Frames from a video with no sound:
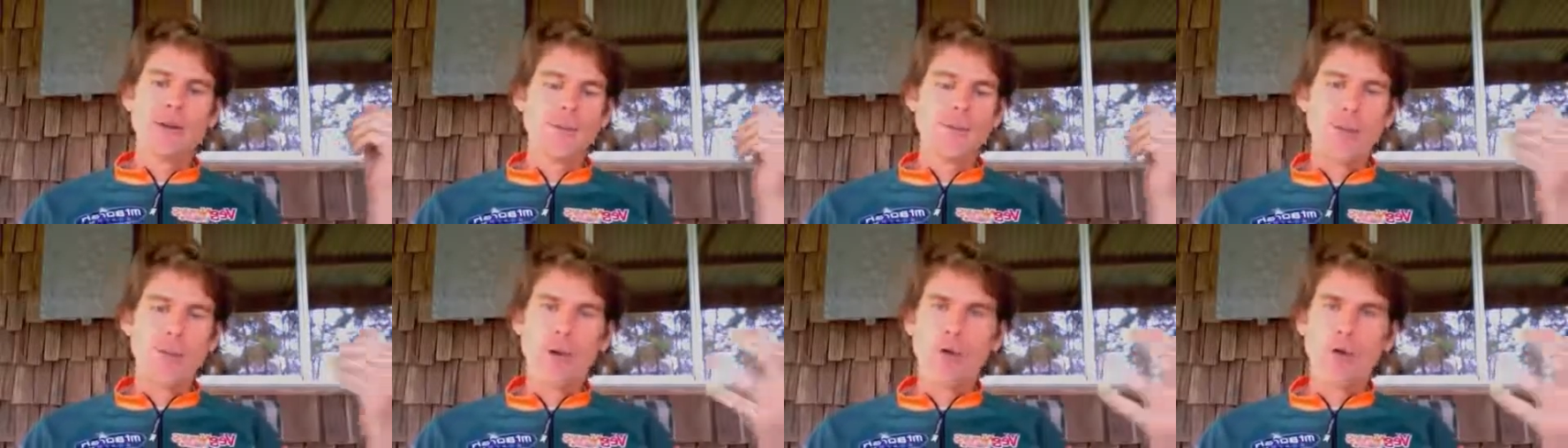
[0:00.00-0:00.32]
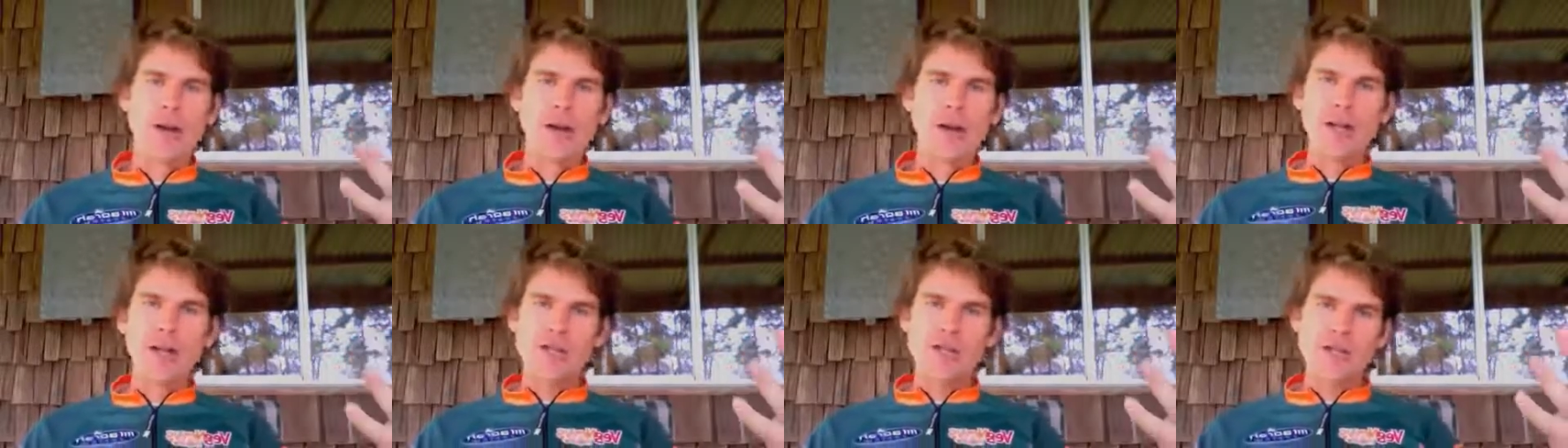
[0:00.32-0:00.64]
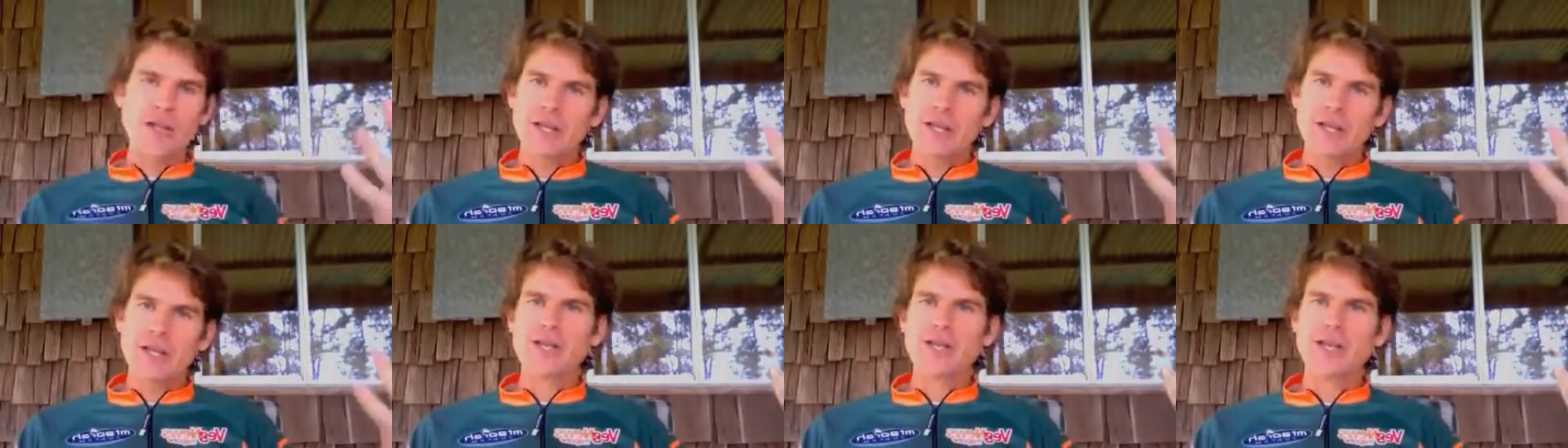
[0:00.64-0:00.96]
more
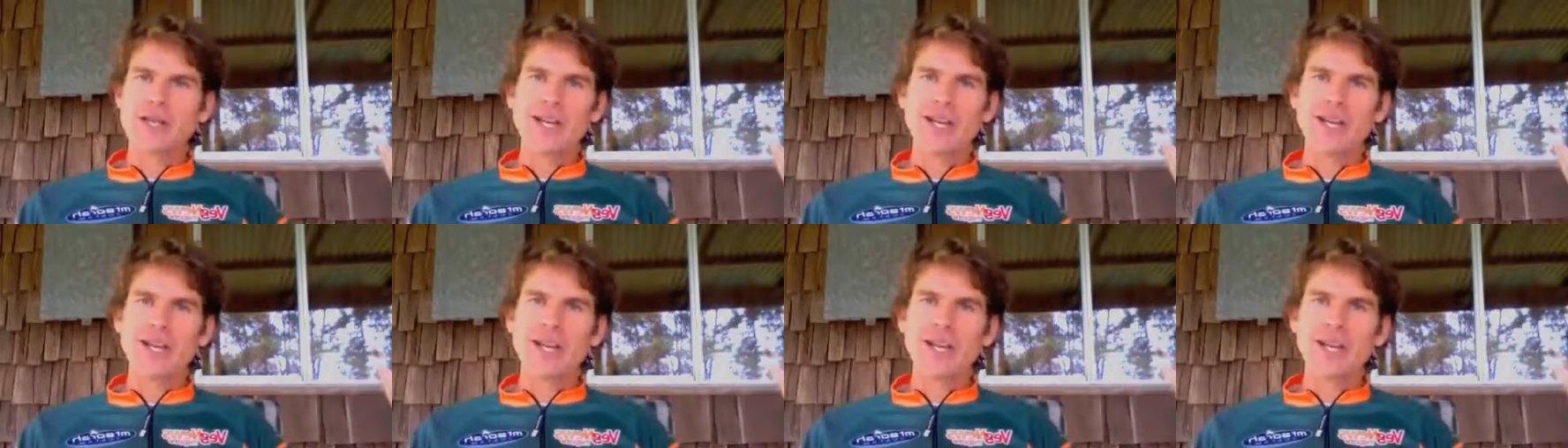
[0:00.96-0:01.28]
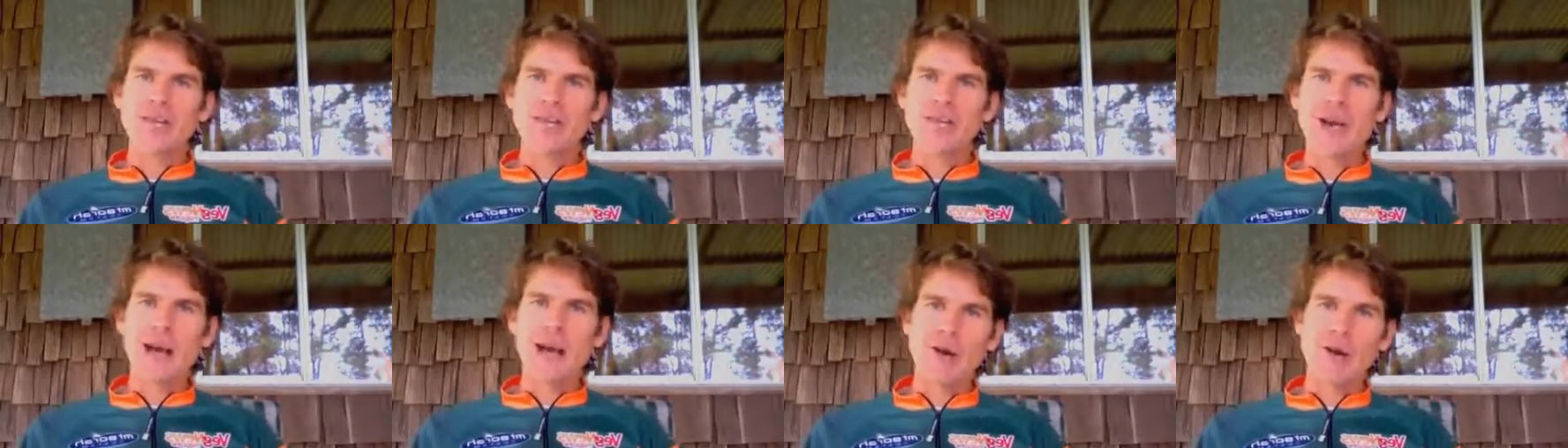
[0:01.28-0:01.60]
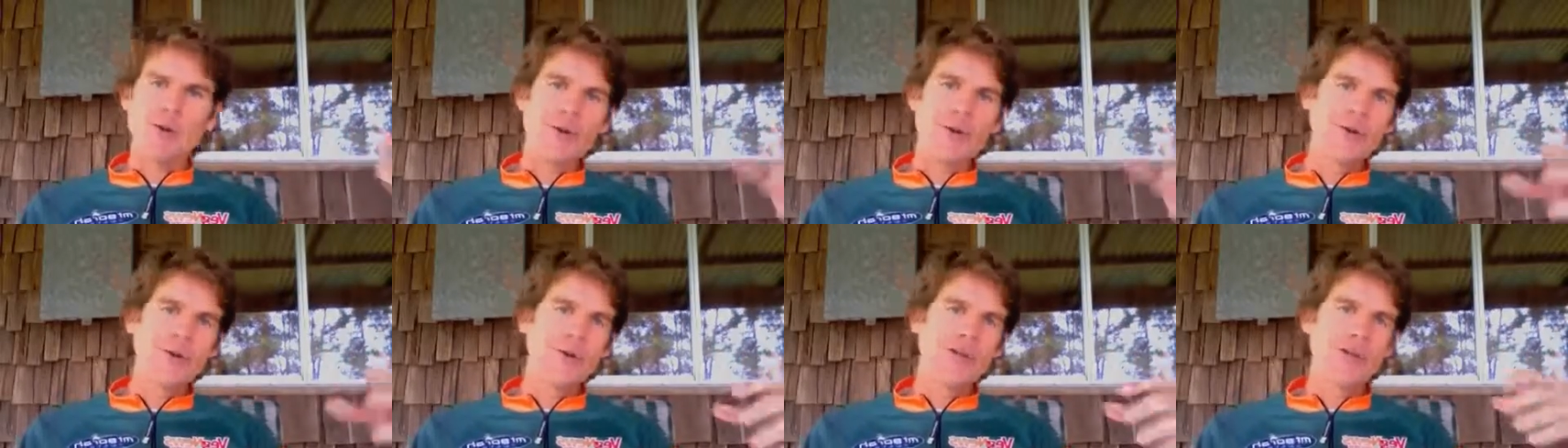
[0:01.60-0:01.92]
energy because you're getting enough
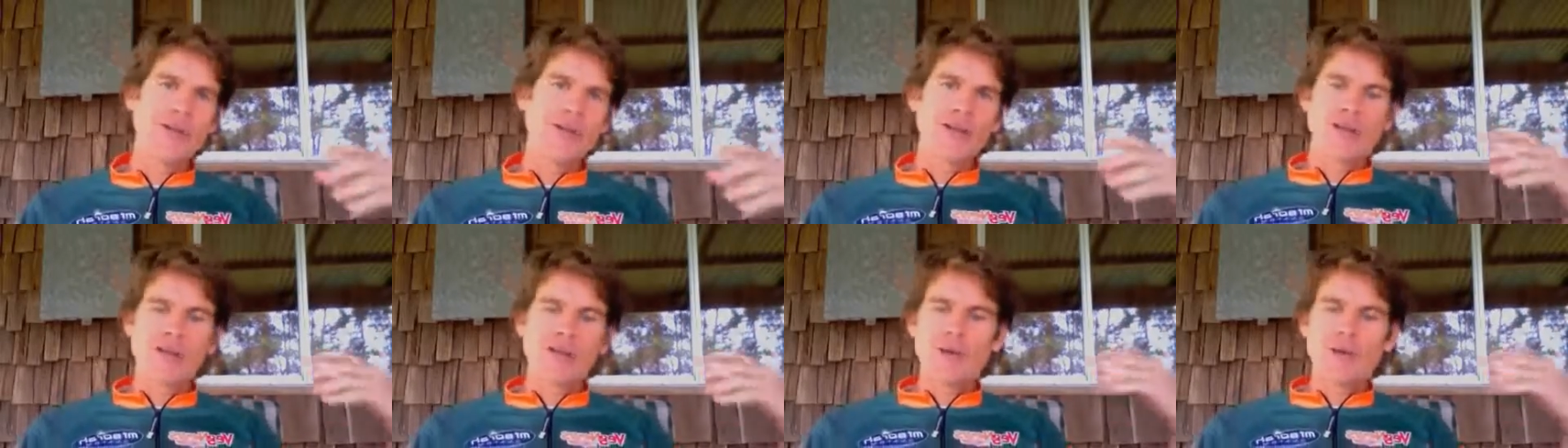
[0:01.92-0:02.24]
calories,